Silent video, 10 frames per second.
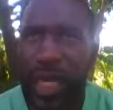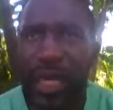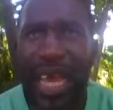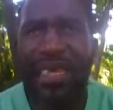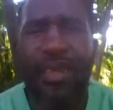
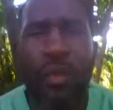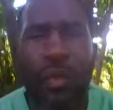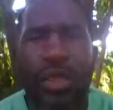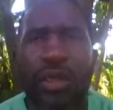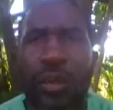that
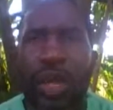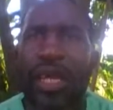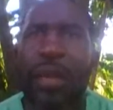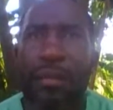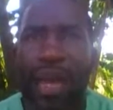was
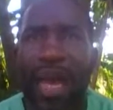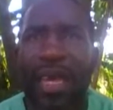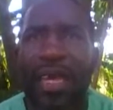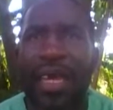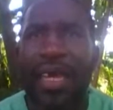when
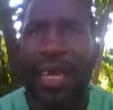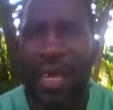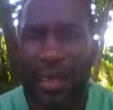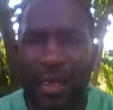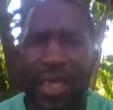my
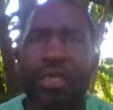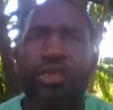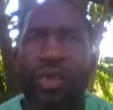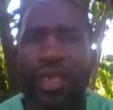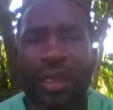health
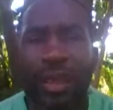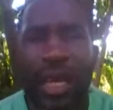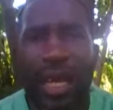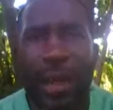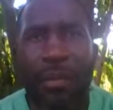interest
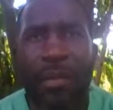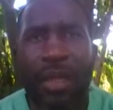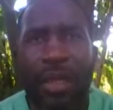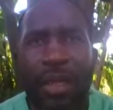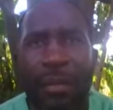
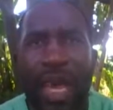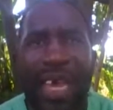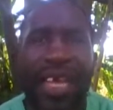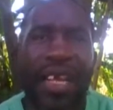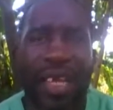my
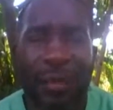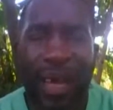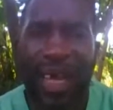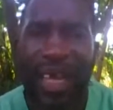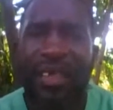
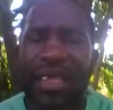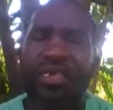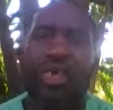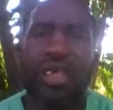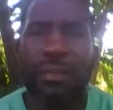health
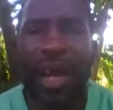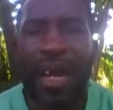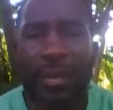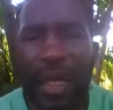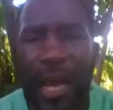interest
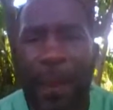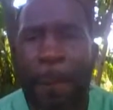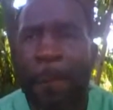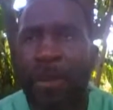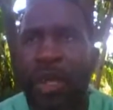spark began.
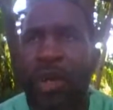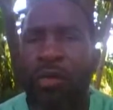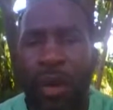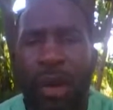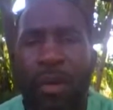
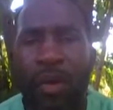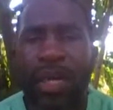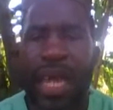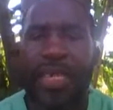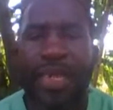Around
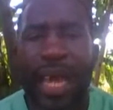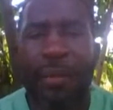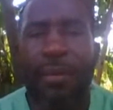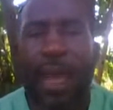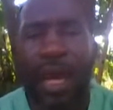about that time,